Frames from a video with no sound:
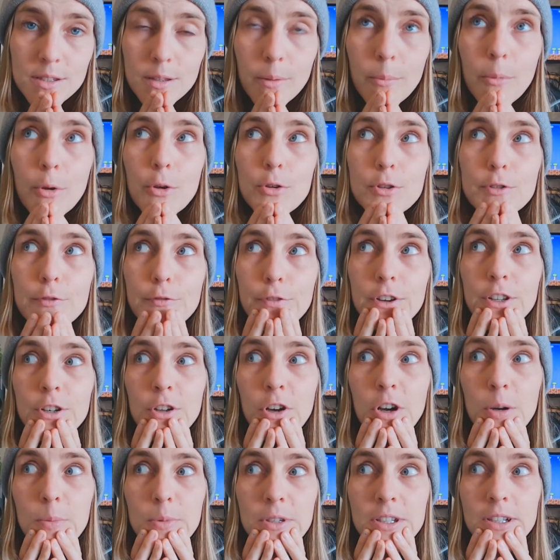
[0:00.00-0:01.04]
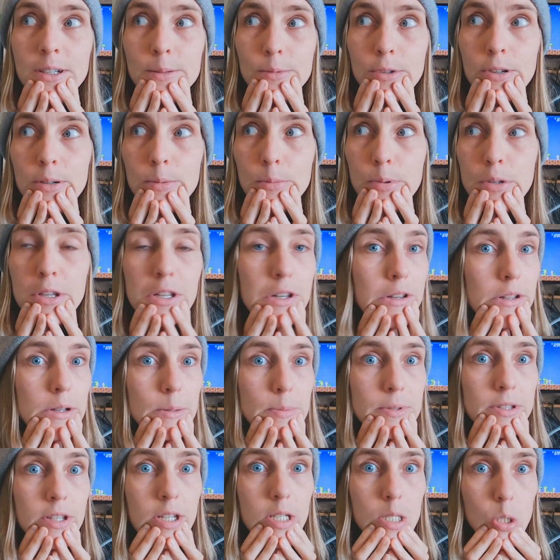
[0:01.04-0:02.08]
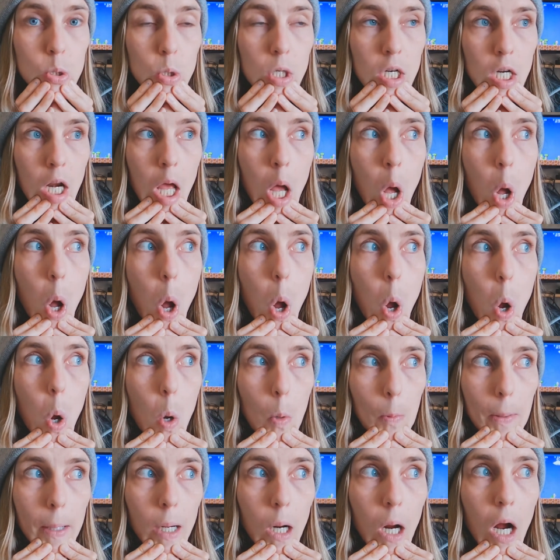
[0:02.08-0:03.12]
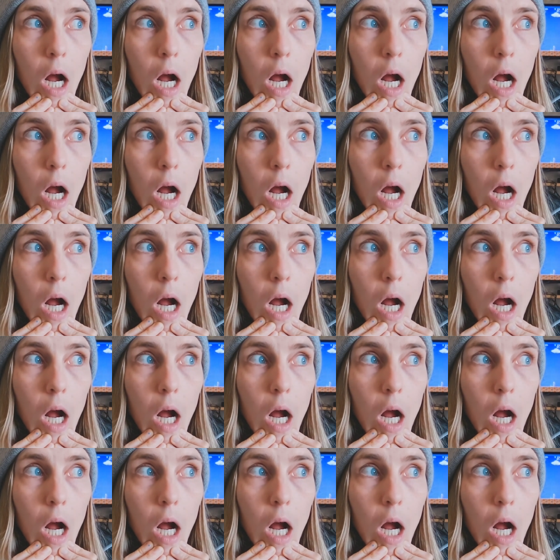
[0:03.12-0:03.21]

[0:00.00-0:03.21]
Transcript: the most fun hobby. I'm completely obsessed right now. Oh my